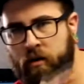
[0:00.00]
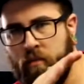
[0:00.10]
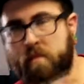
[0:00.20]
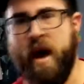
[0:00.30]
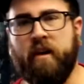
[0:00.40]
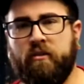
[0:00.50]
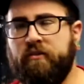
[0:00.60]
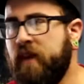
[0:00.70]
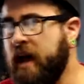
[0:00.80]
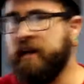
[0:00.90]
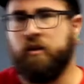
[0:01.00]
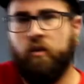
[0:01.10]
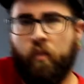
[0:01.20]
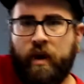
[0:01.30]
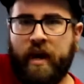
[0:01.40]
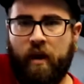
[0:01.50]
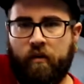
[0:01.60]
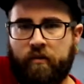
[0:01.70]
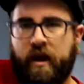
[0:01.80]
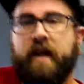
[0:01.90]
matter of fact, we got
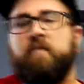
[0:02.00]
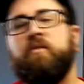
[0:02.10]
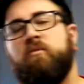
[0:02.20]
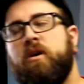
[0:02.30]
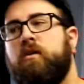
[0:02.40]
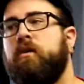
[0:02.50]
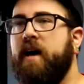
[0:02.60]
one right up the road.